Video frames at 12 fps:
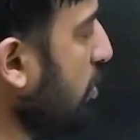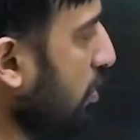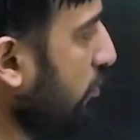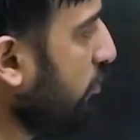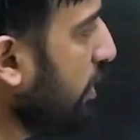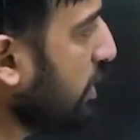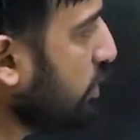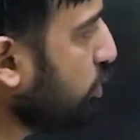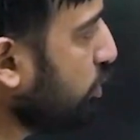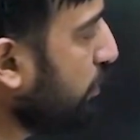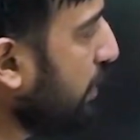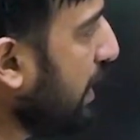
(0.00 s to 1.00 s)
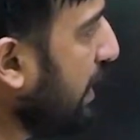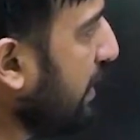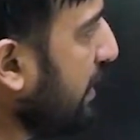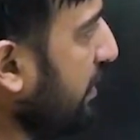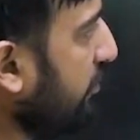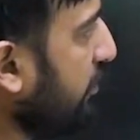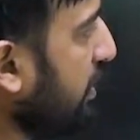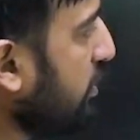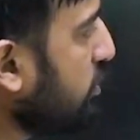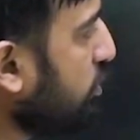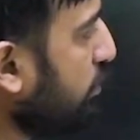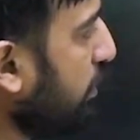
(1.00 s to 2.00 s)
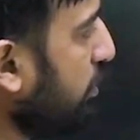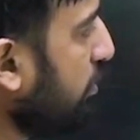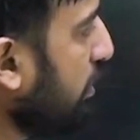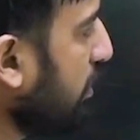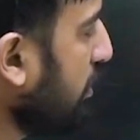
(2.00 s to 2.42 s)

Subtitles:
where it should be higher and where it should be lower.